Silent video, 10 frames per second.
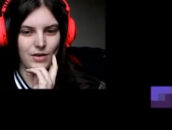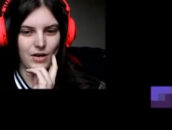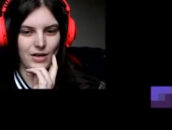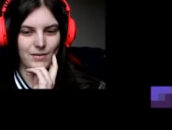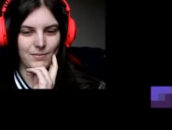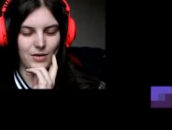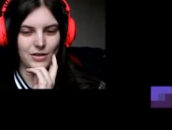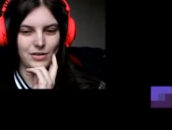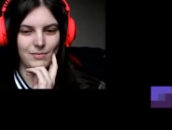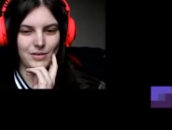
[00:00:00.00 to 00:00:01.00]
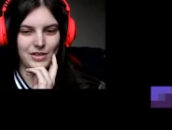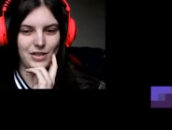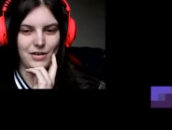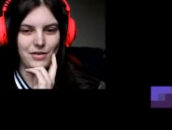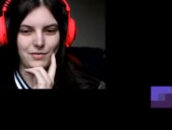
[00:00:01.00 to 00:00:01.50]
Got it, awesome. This is
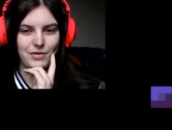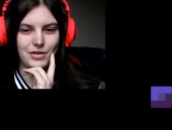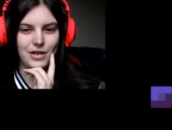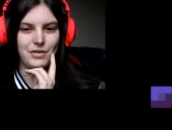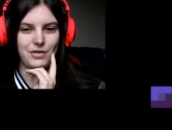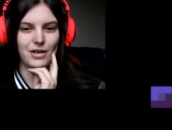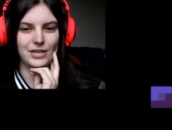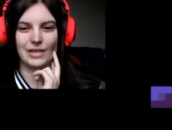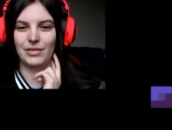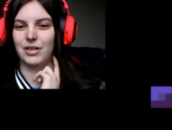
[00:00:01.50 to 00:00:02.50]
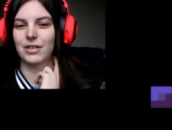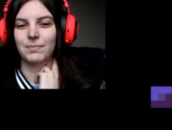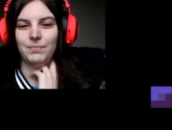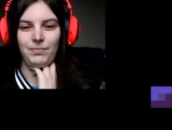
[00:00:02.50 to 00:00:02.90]
how you, this is how you drugs, everyone.